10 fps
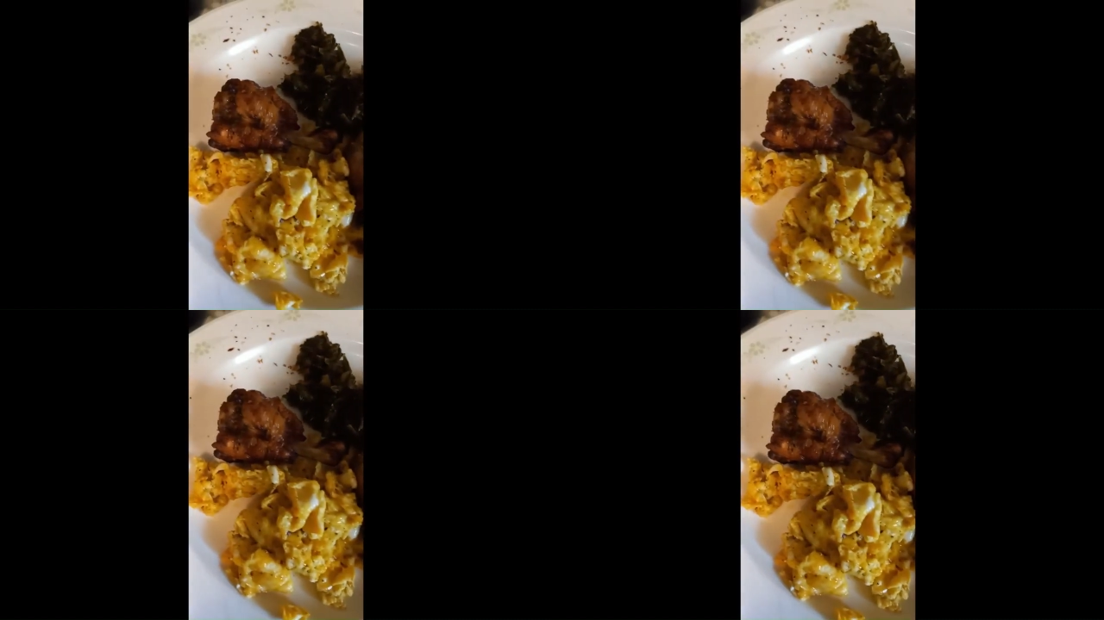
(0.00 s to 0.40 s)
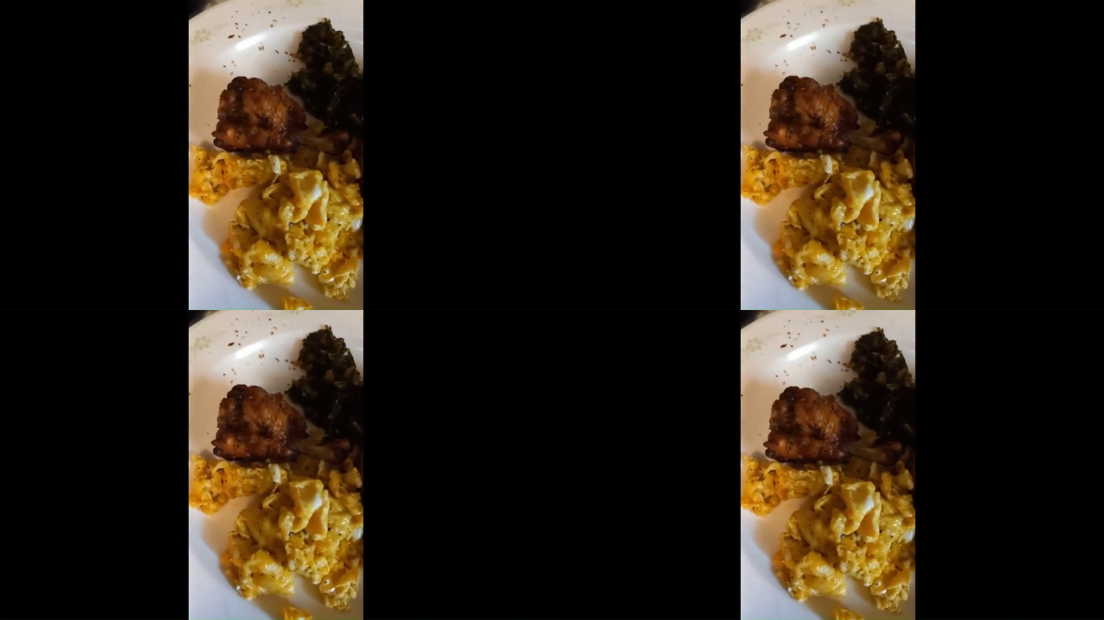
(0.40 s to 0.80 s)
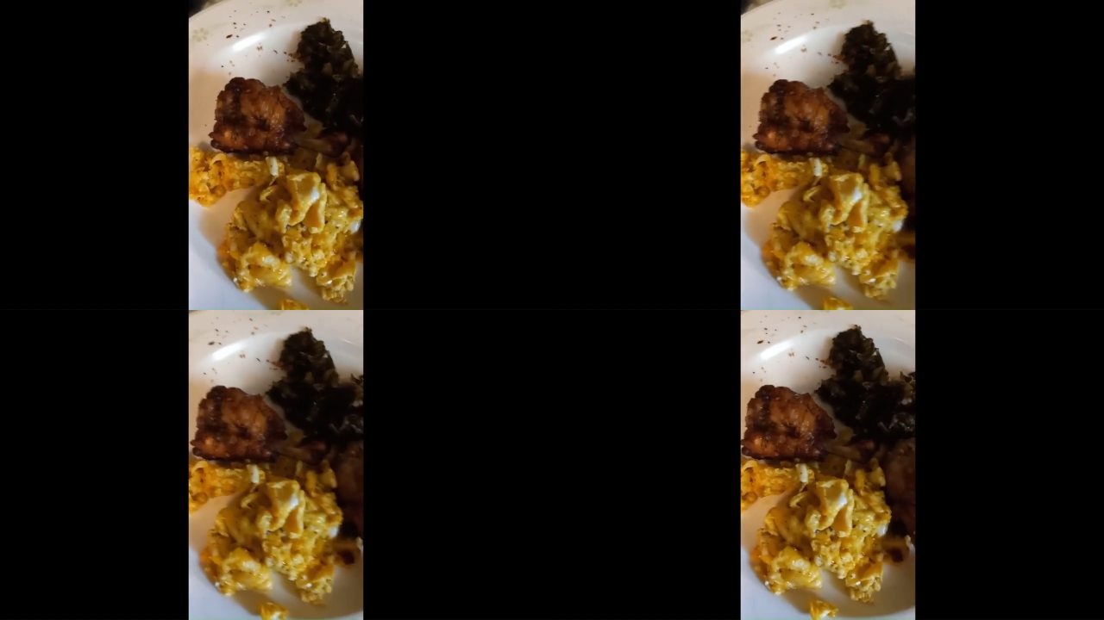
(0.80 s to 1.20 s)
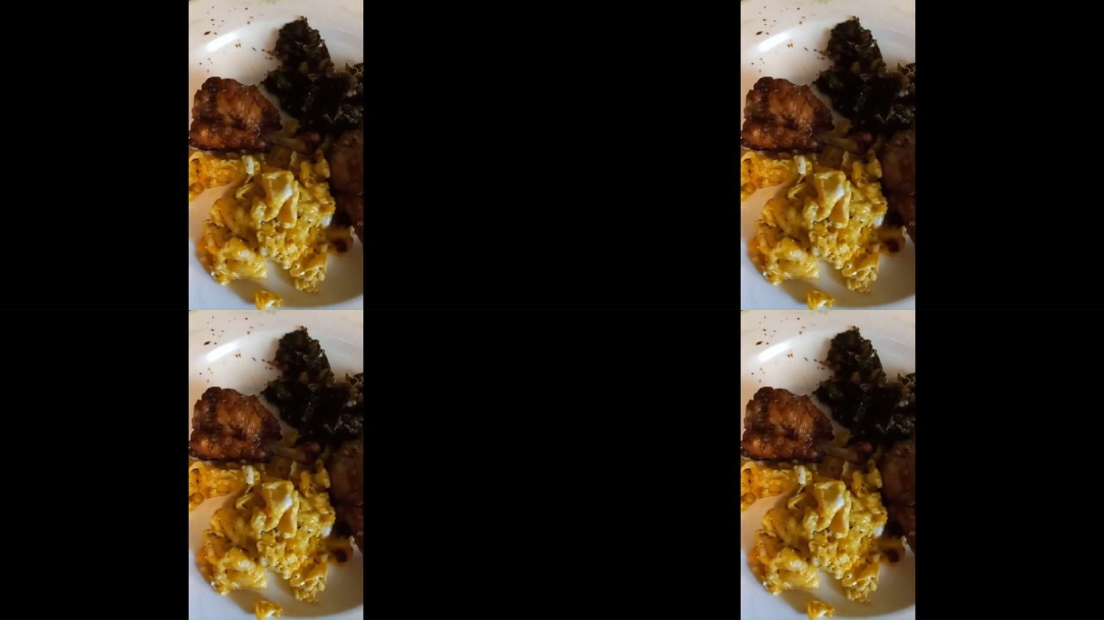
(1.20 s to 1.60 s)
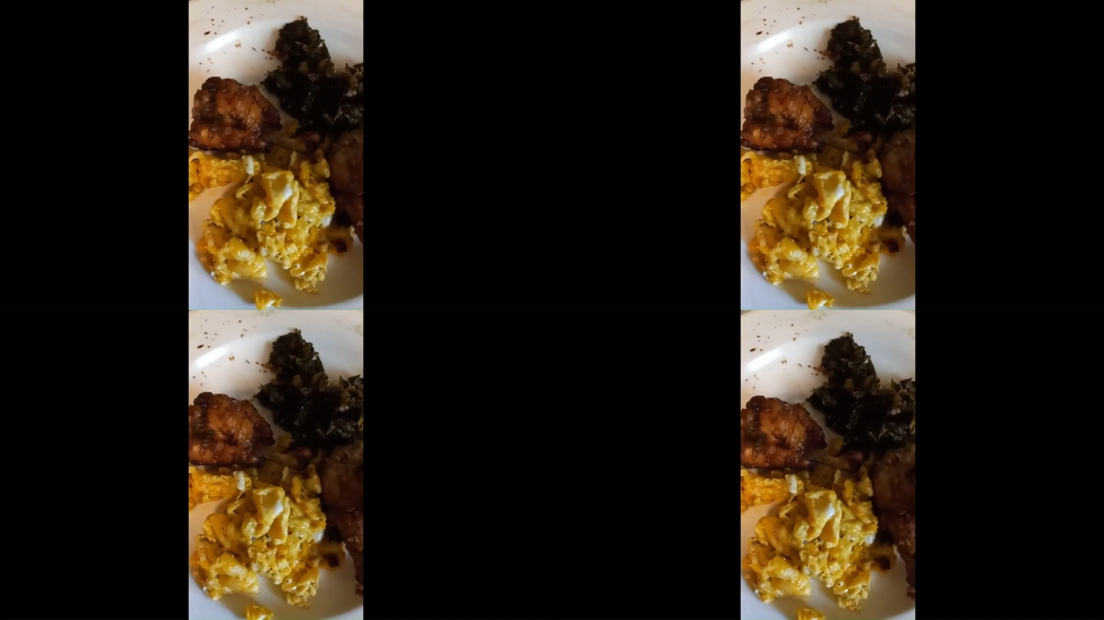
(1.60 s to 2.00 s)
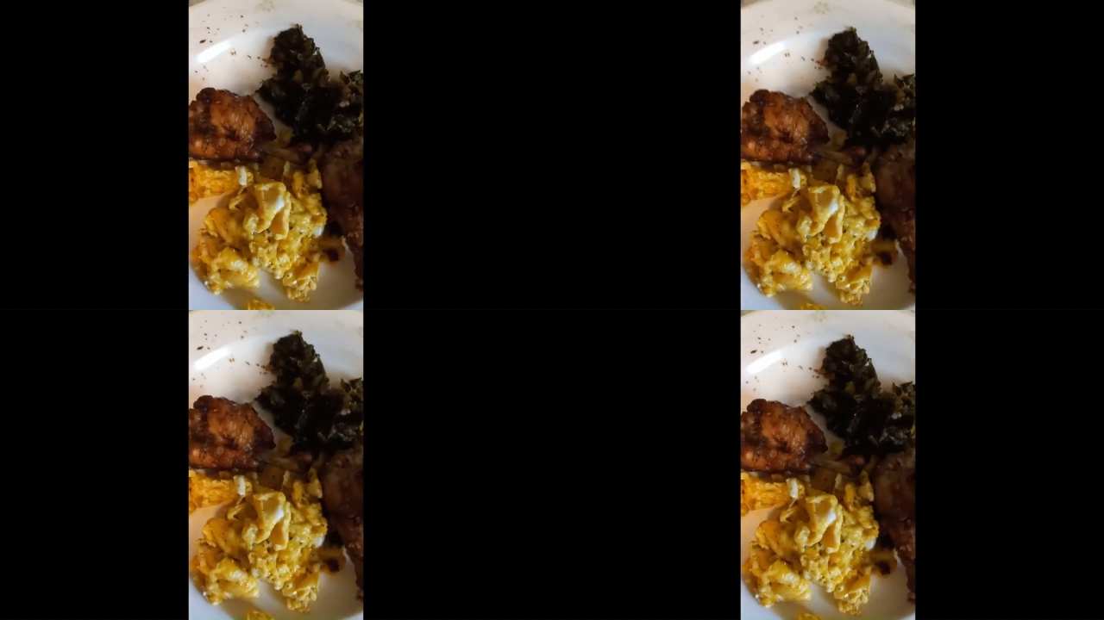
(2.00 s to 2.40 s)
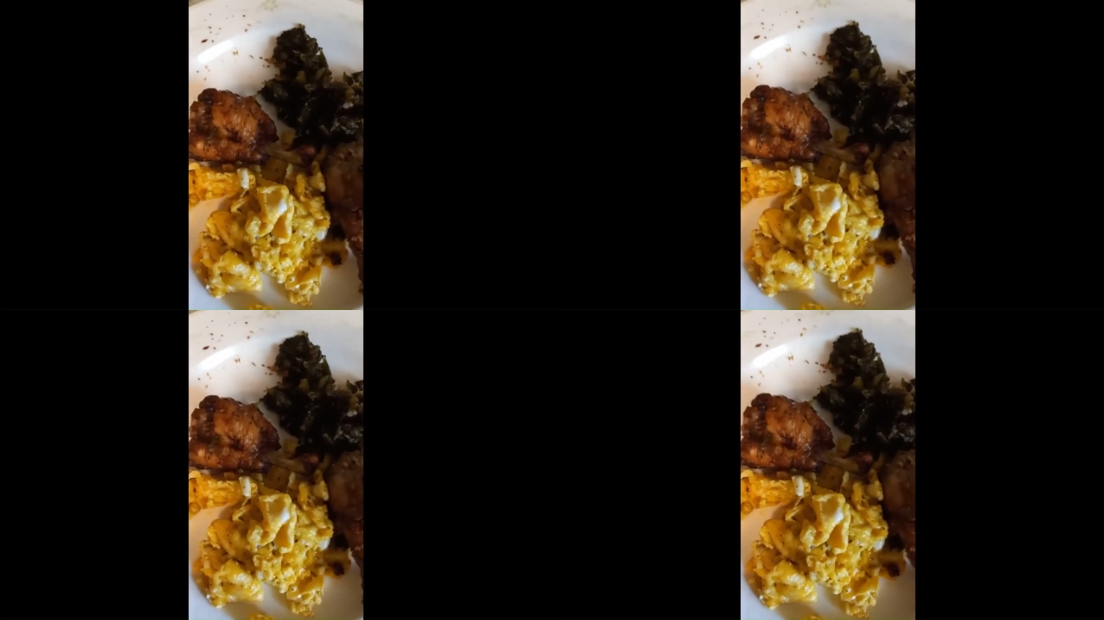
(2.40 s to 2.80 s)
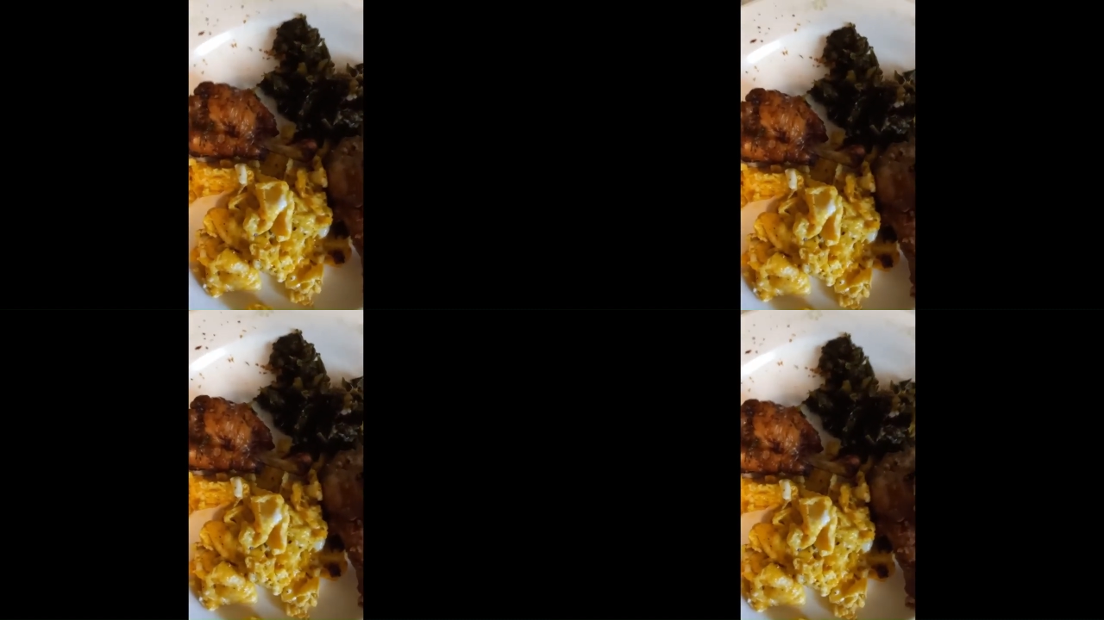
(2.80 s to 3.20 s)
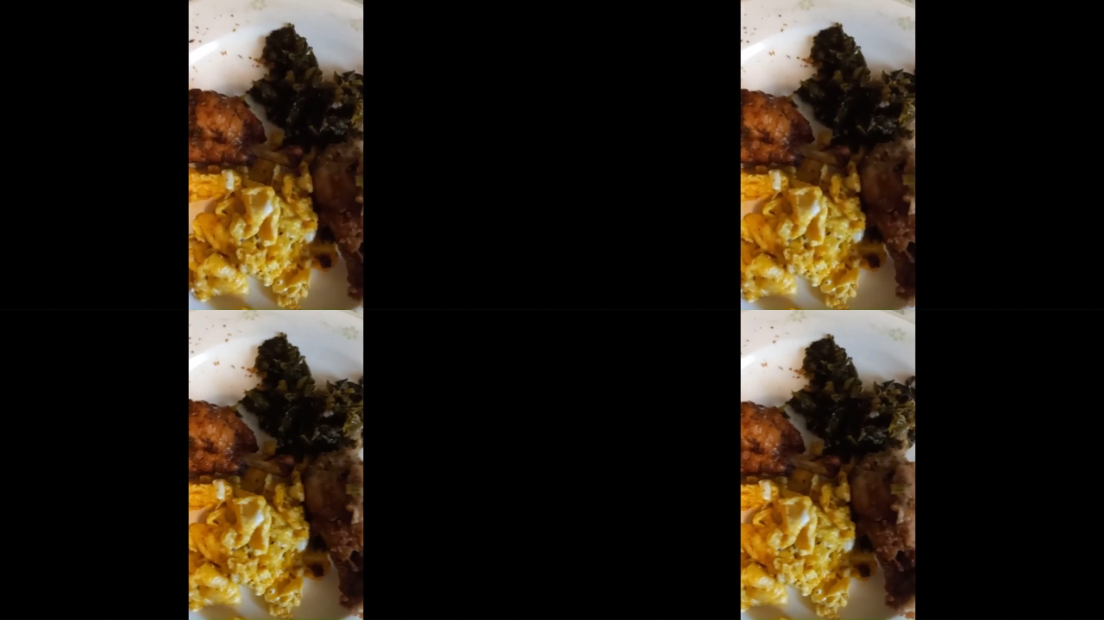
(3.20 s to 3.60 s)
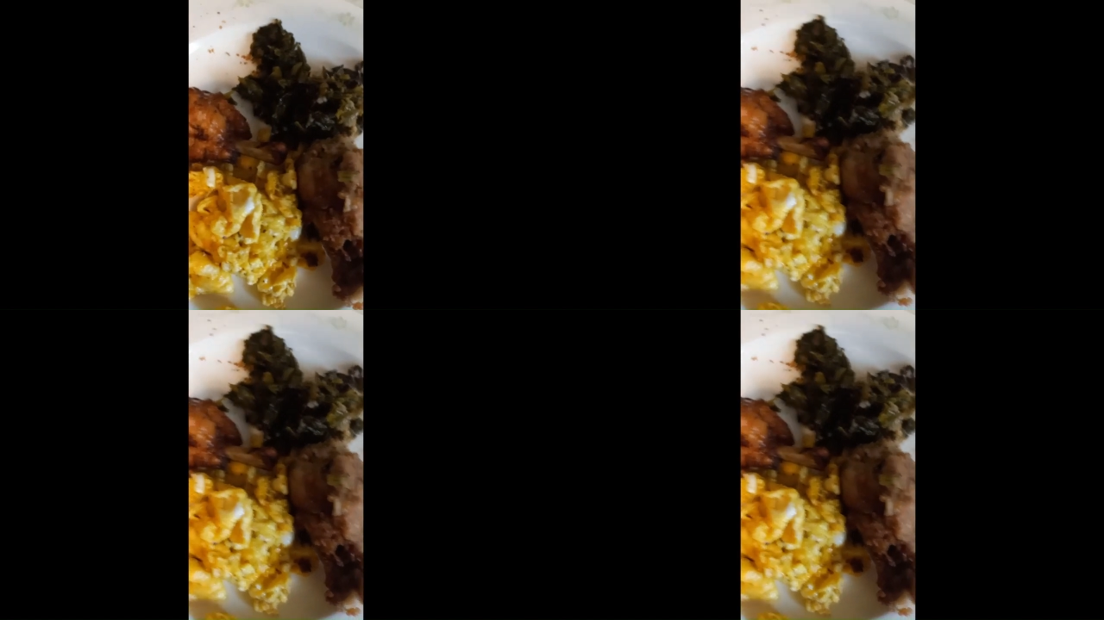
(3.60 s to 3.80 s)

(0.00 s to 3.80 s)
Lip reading: No face is visible, so there are no lips to read.